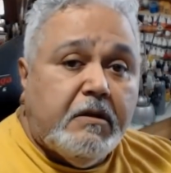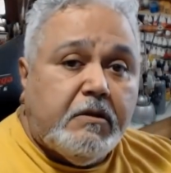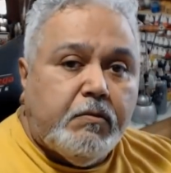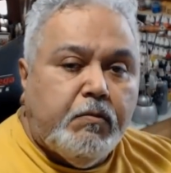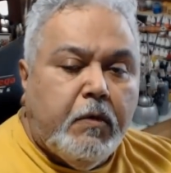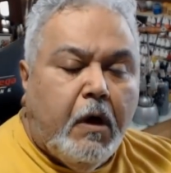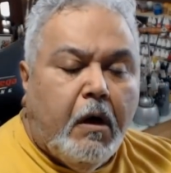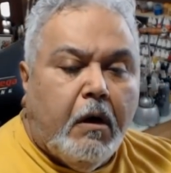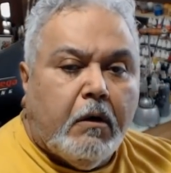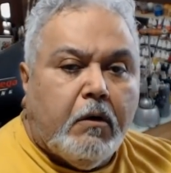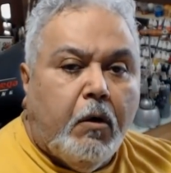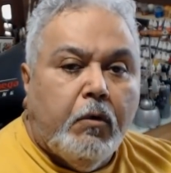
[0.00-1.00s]
of this
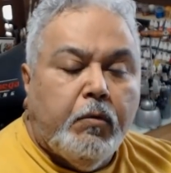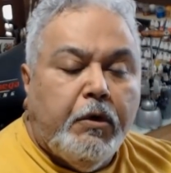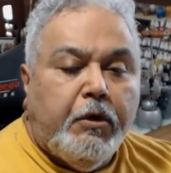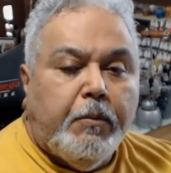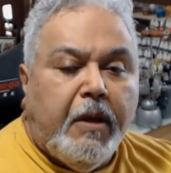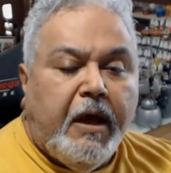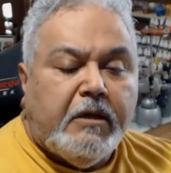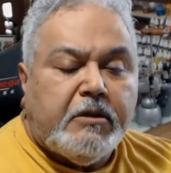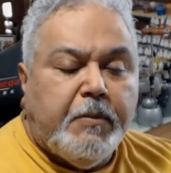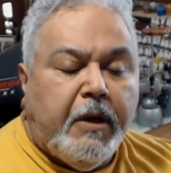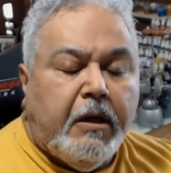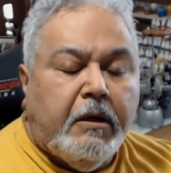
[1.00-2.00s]
cold winter
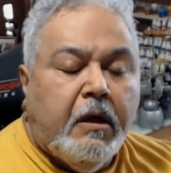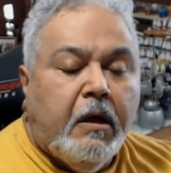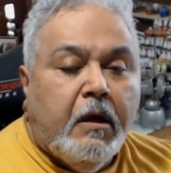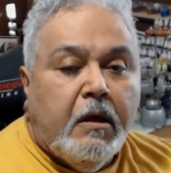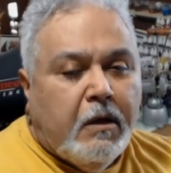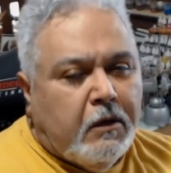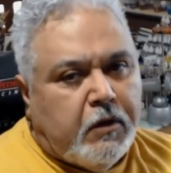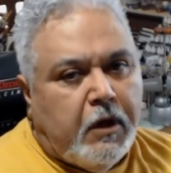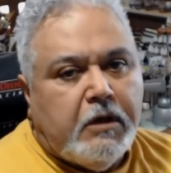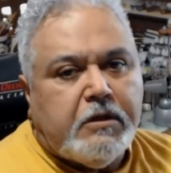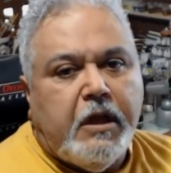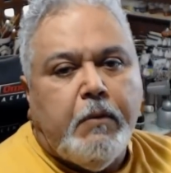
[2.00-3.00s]
blast, man,
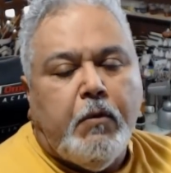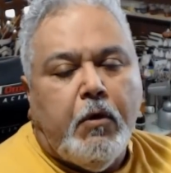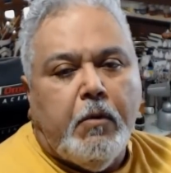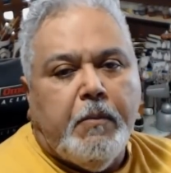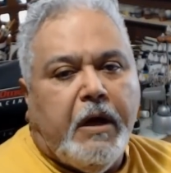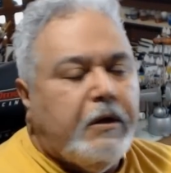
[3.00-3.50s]
try to stay warm,